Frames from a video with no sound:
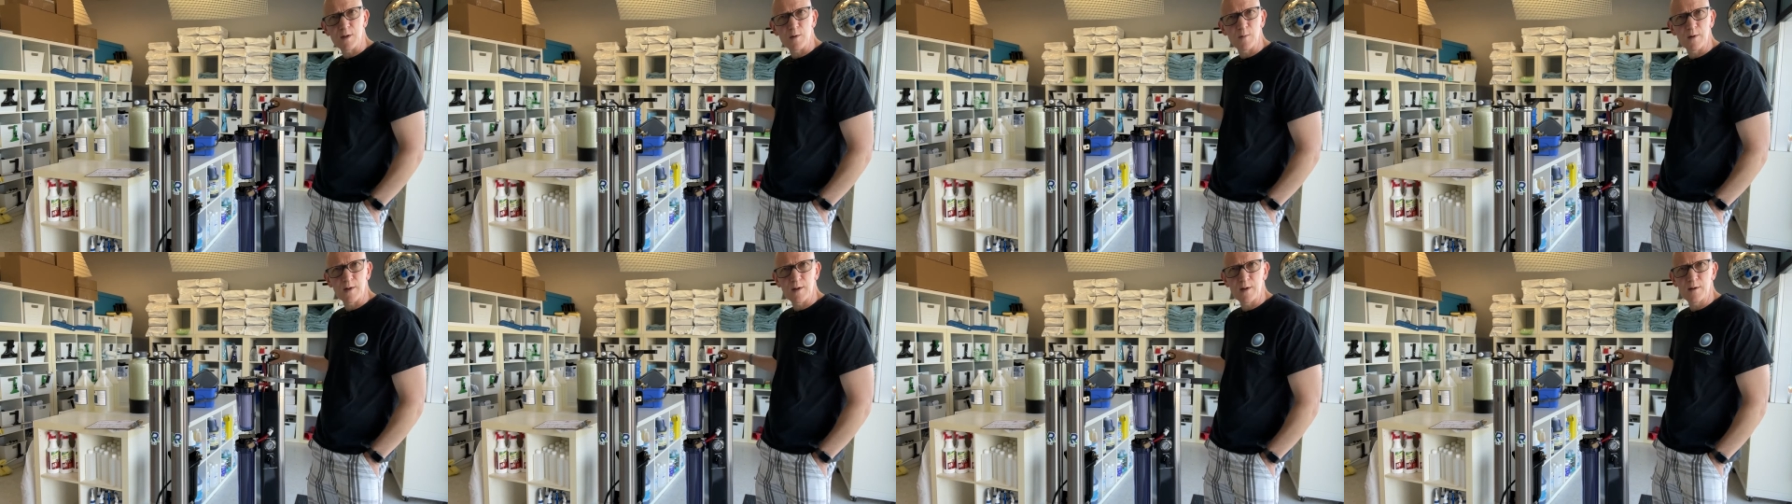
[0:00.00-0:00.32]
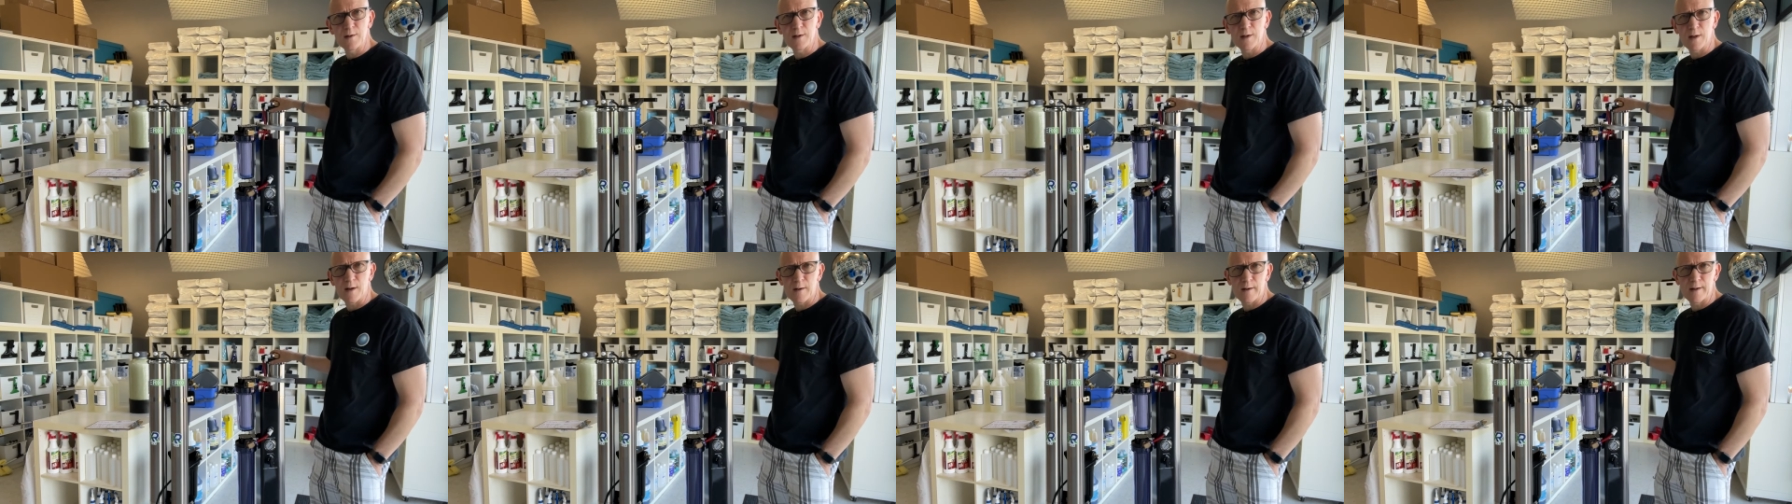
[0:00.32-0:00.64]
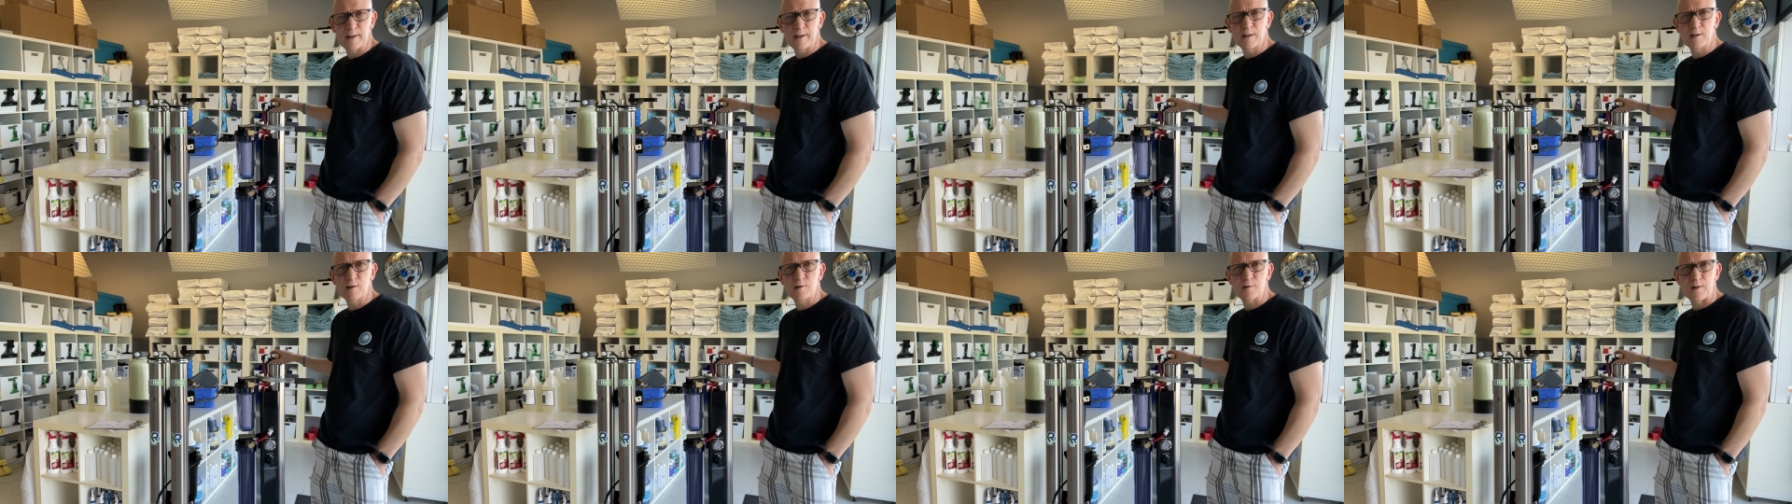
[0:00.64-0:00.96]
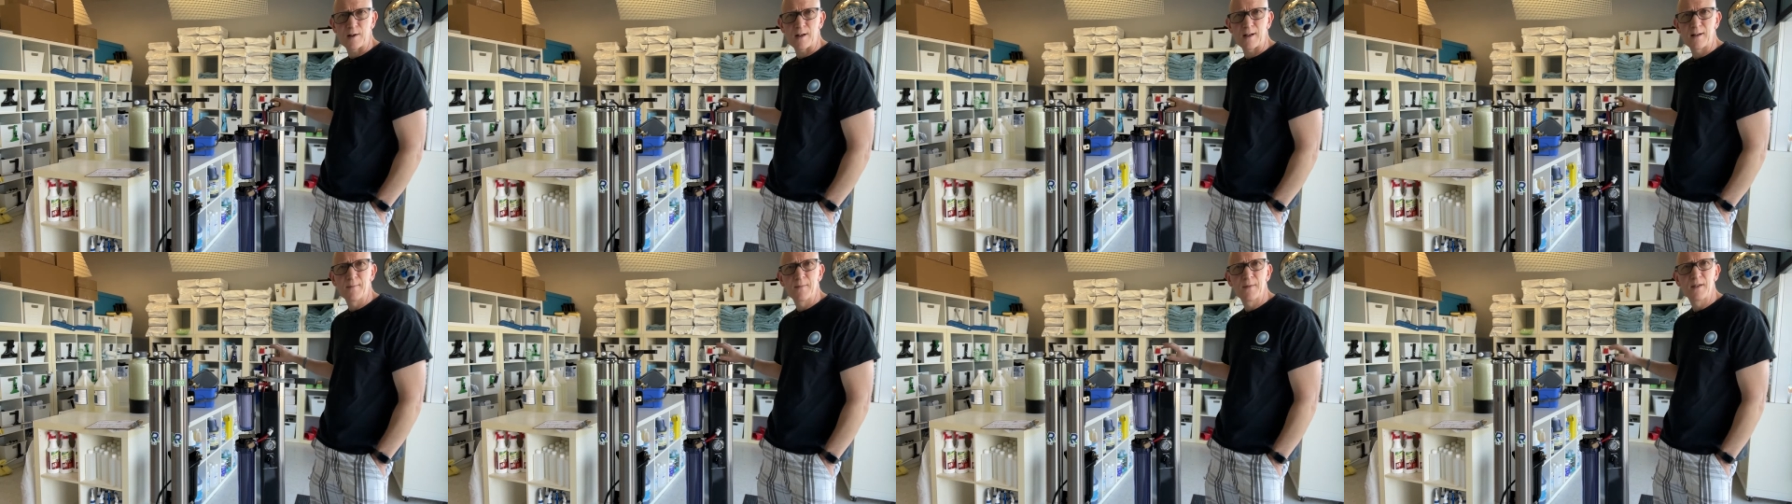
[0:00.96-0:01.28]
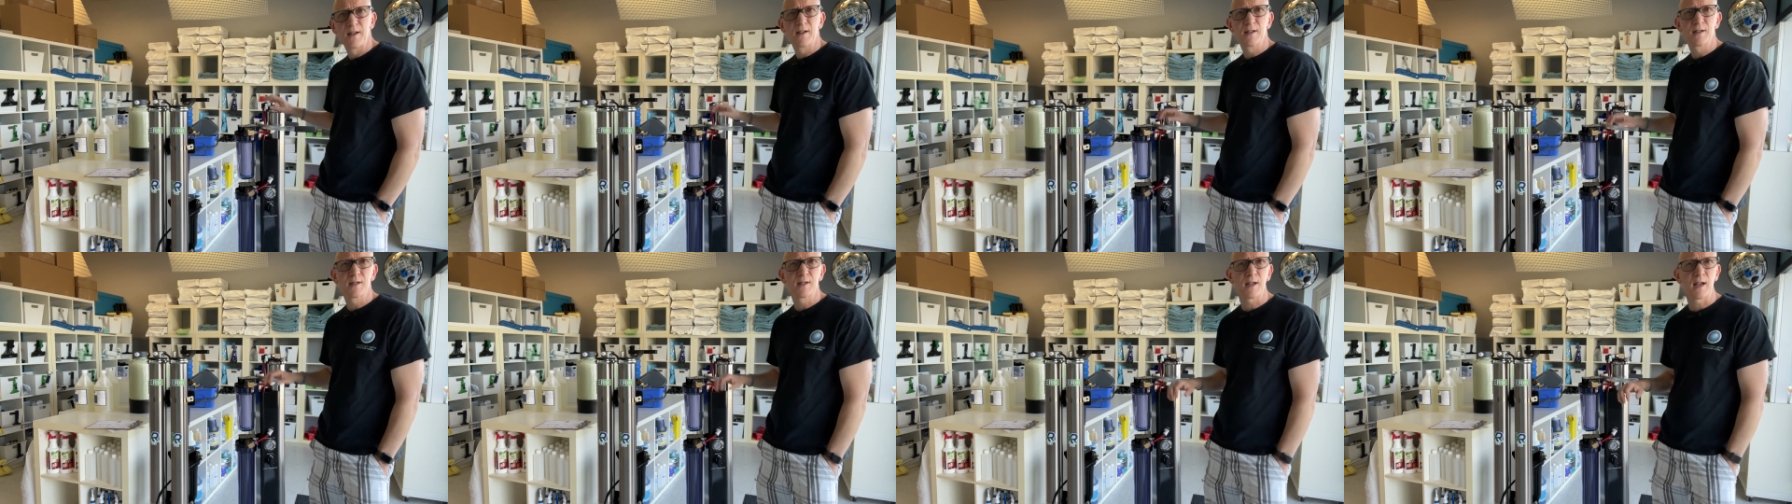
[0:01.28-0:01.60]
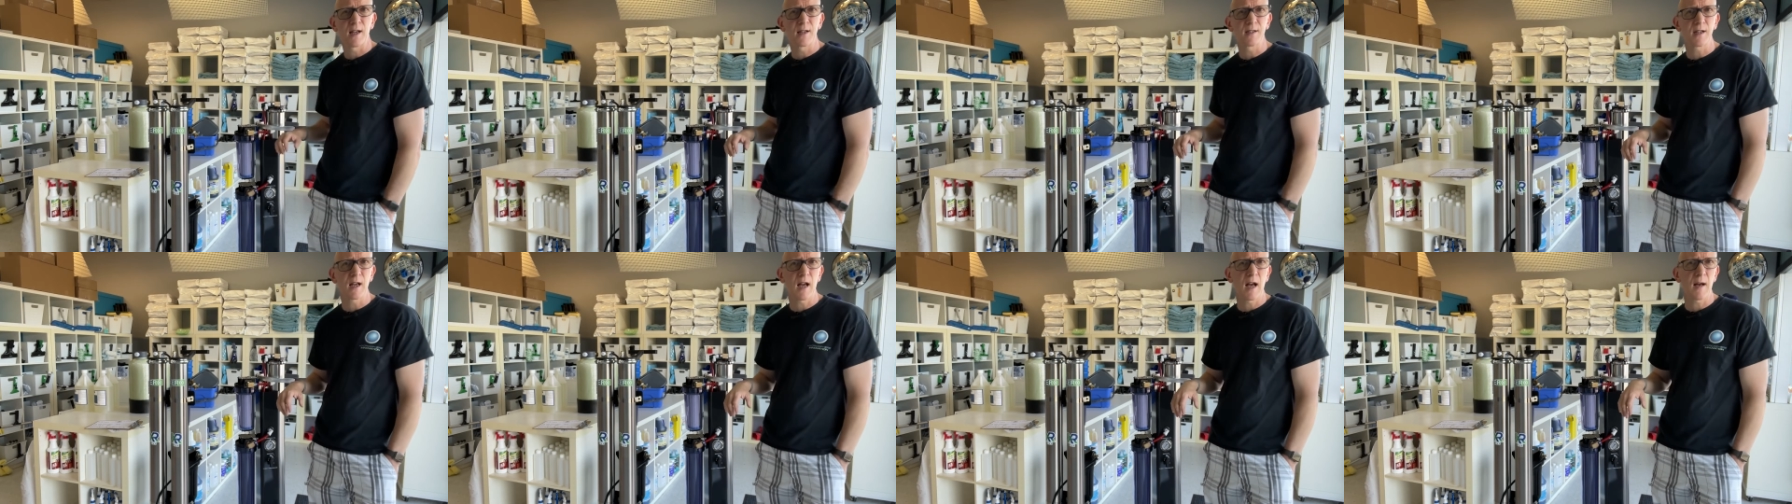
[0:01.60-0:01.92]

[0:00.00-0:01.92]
that we use in our industry says